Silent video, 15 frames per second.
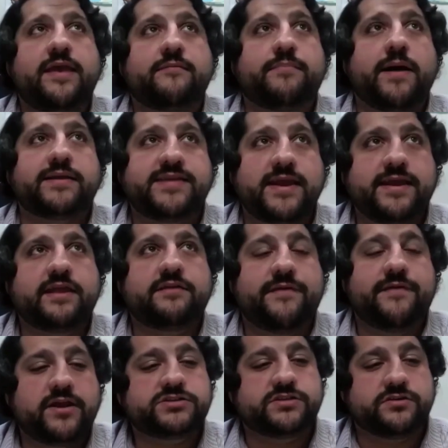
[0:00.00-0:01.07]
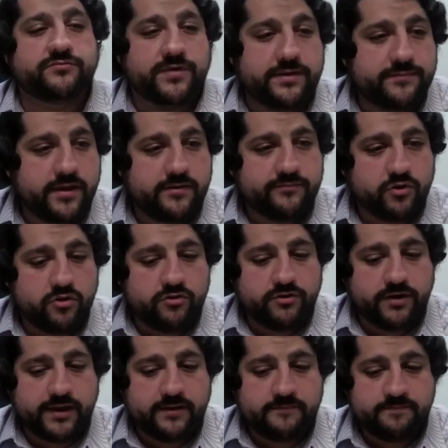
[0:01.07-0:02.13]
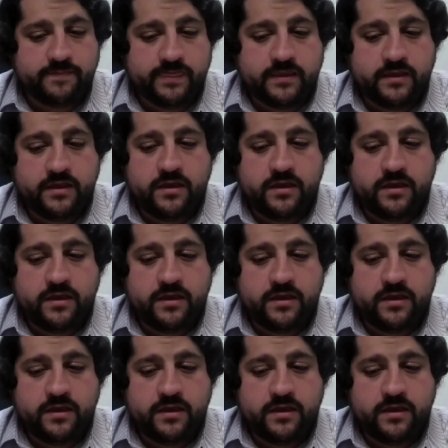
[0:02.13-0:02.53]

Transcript: By taking advantage of the rebate program,